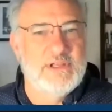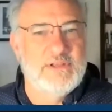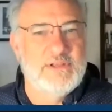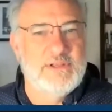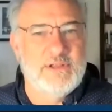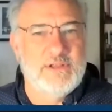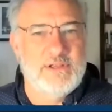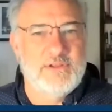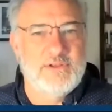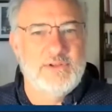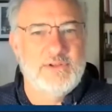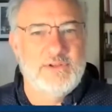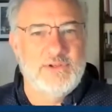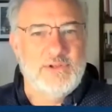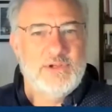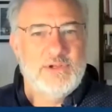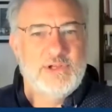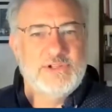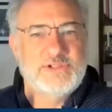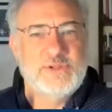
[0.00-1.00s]
that
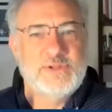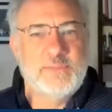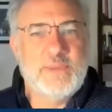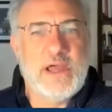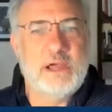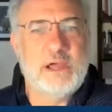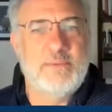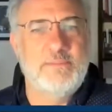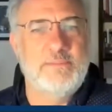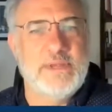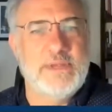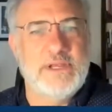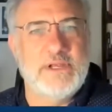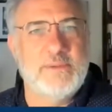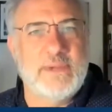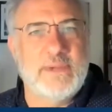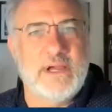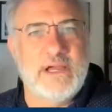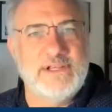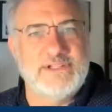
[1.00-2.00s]
it's about
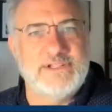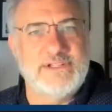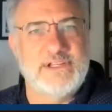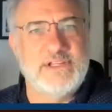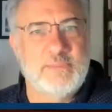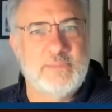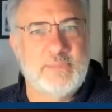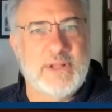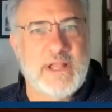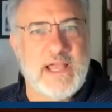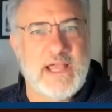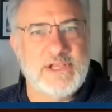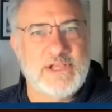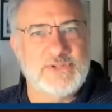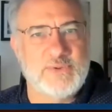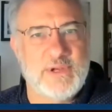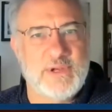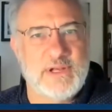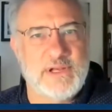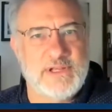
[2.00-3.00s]
minimizing the
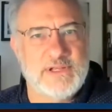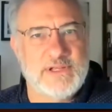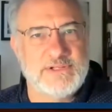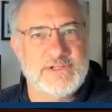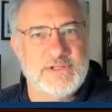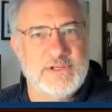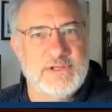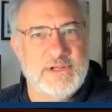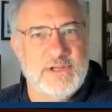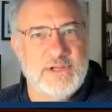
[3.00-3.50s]
blast radius.